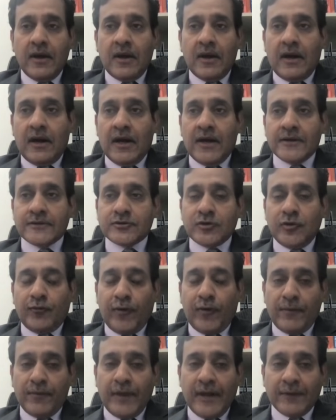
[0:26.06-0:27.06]
So
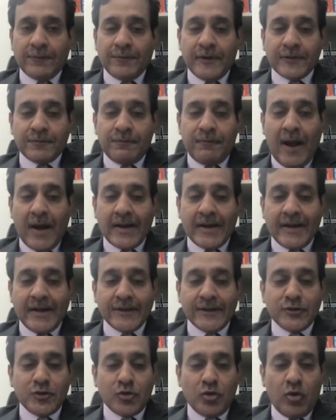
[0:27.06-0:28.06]
from that market,
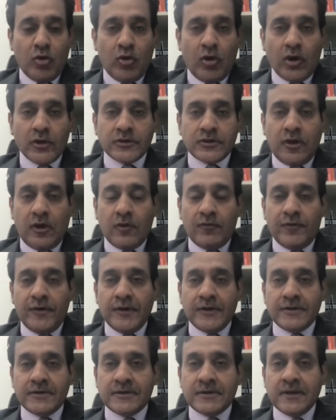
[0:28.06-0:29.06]
as you know, was
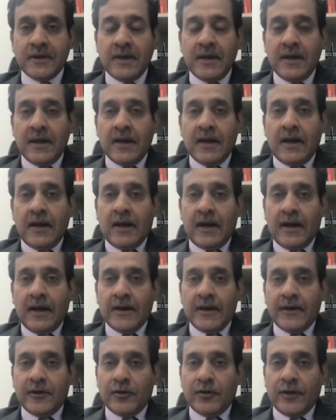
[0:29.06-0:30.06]
always,
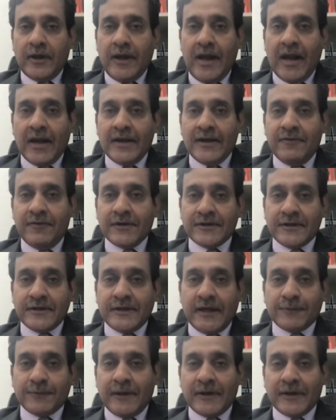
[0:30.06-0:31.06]
the reality versus
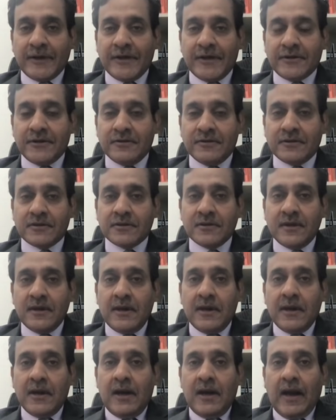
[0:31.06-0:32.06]
expectations.
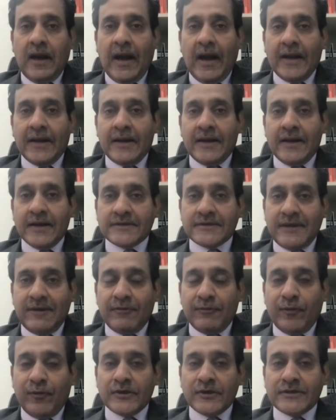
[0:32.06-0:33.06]
And
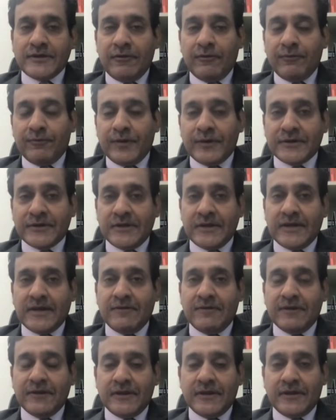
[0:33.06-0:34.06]
7.7%,
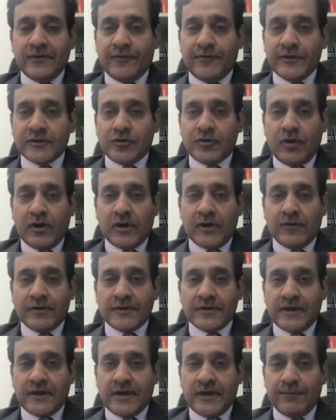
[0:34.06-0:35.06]
given that the first quarter
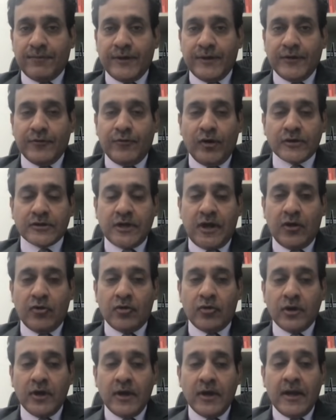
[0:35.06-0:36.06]
was a complete
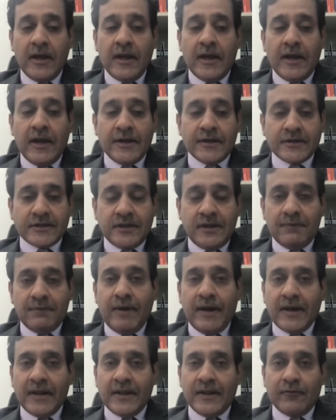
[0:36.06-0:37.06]
washout, is still
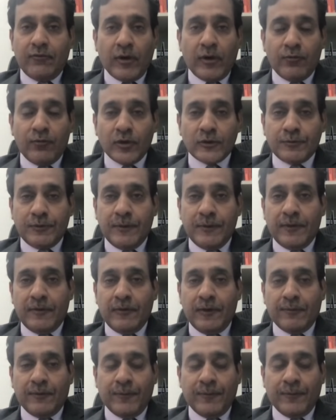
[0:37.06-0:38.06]
better than what most people
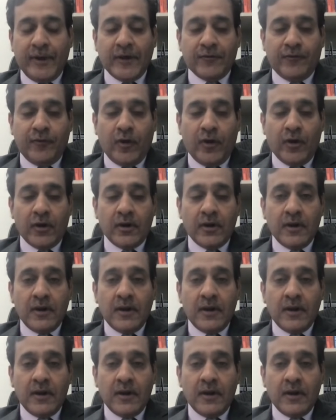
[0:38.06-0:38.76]
were prepared for.